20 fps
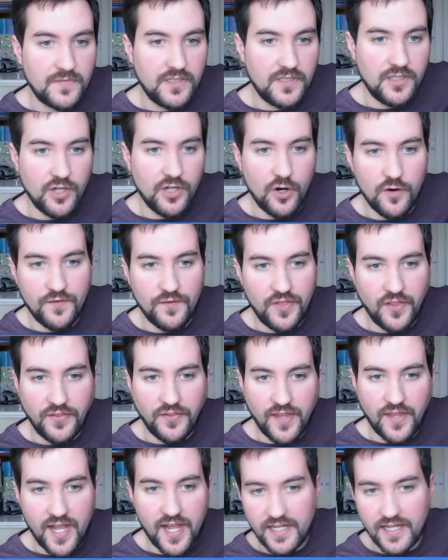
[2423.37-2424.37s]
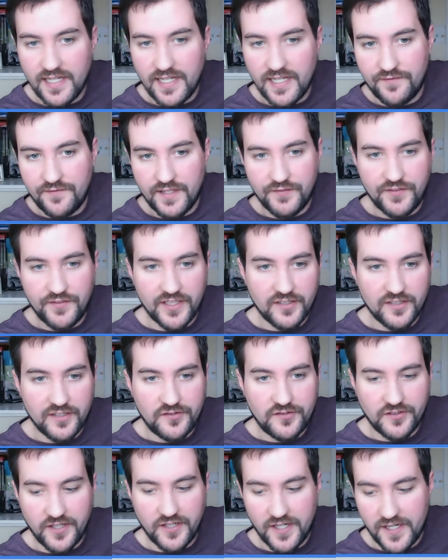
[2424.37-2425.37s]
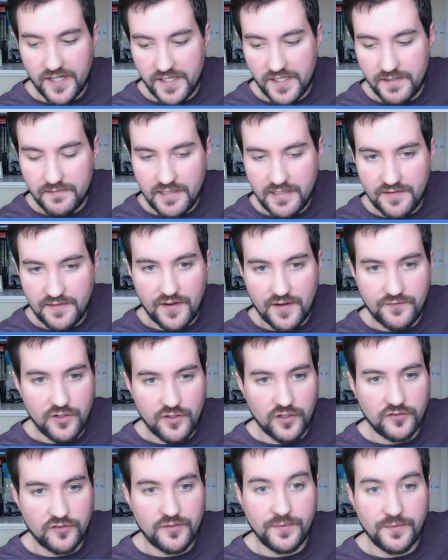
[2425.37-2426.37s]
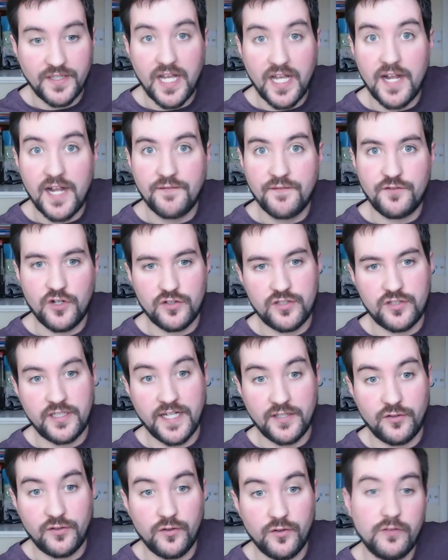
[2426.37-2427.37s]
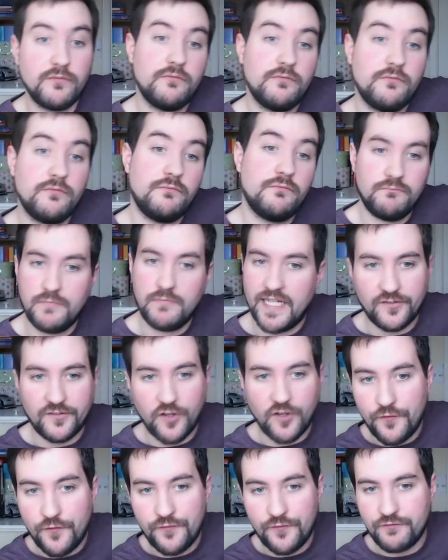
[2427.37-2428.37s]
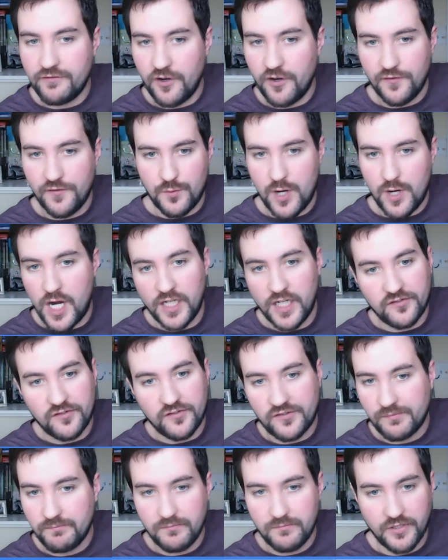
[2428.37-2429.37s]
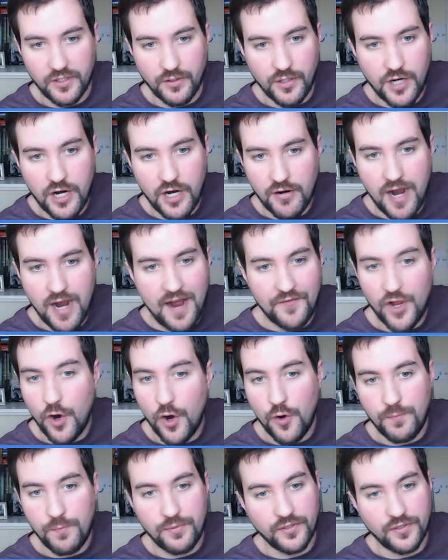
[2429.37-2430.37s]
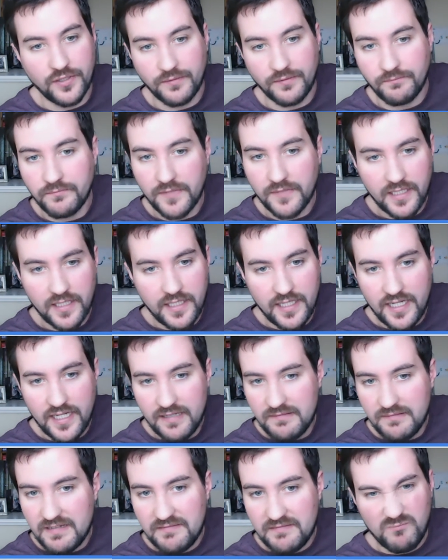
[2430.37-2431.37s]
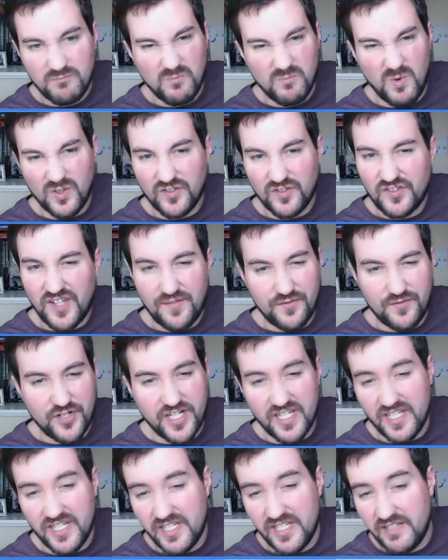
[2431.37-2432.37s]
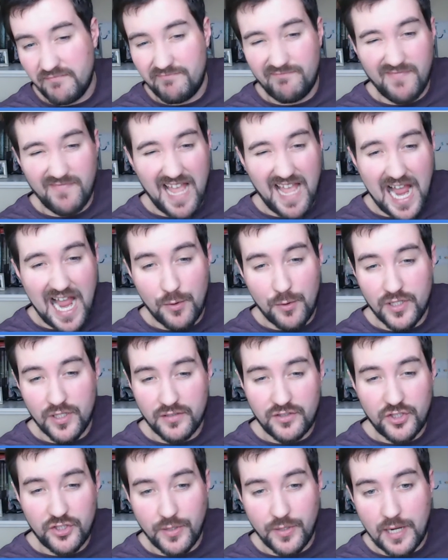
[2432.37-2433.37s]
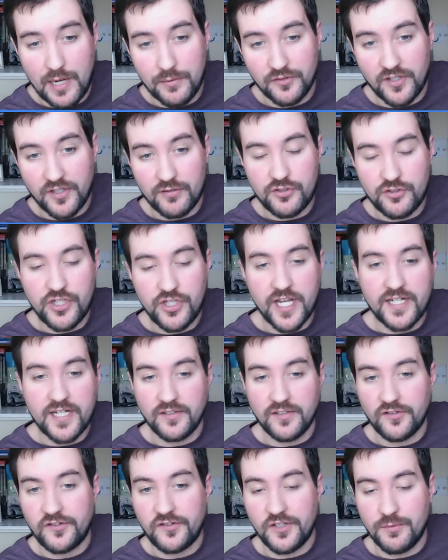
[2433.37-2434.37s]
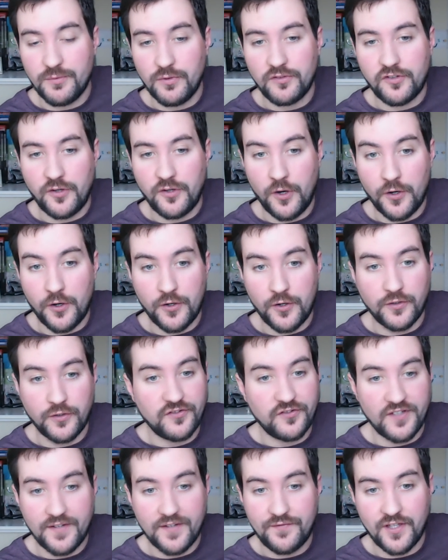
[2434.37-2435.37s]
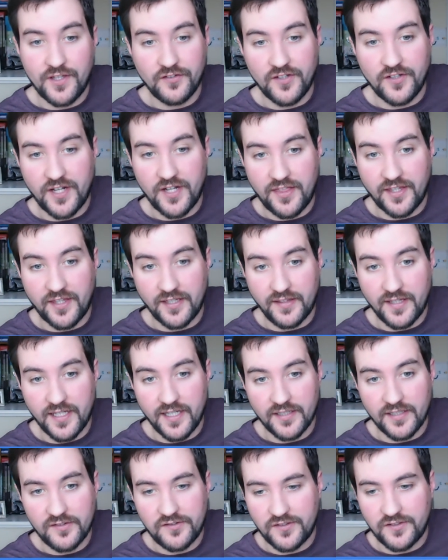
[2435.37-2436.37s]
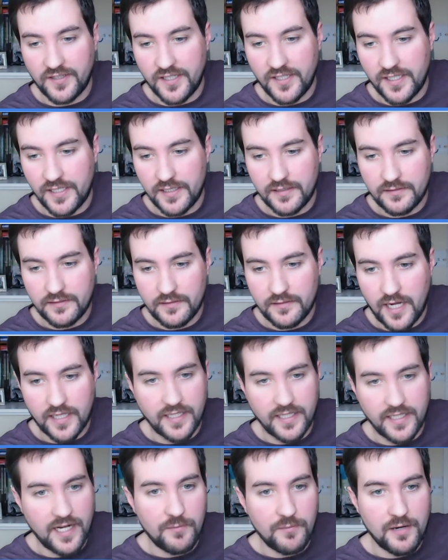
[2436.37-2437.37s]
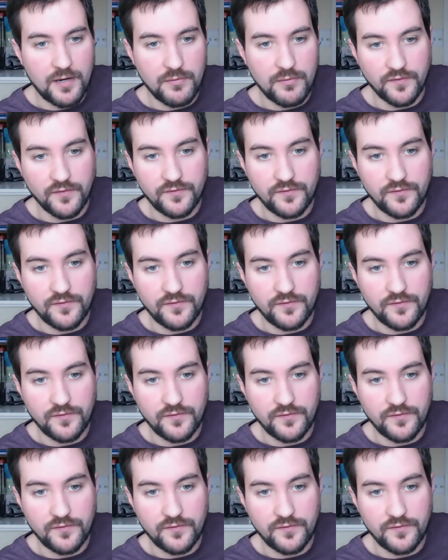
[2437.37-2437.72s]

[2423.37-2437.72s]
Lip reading: other than that, if I've got something that I've got to get done, it's off. Otherwise, I'll have it open once every hour, 2 hours. I'll check and see what's going on and see if there's anything that's I can help out with.